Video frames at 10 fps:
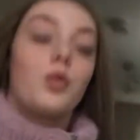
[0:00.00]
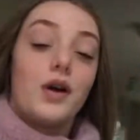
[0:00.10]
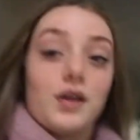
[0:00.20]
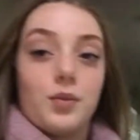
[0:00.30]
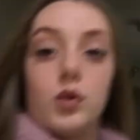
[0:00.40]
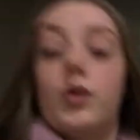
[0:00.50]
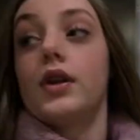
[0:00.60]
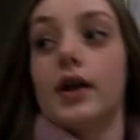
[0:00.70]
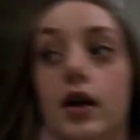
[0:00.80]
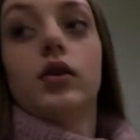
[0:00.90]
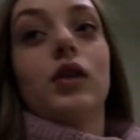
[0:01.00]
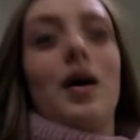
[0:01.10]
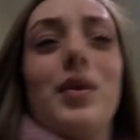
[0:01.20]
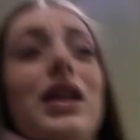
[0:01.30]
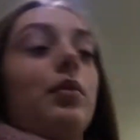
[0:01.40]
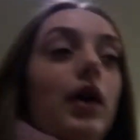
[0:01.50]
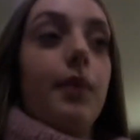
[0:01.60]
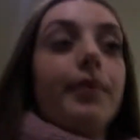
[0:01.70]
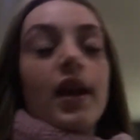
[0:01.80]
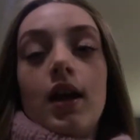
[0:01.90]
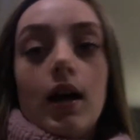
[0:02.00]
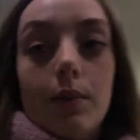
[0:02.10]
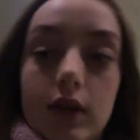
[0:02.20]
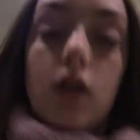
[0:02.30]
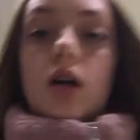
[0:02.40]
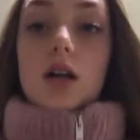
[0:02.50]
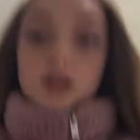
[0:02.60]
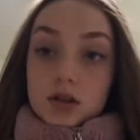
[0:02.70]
while I'm going there. I mean, I might not, I don't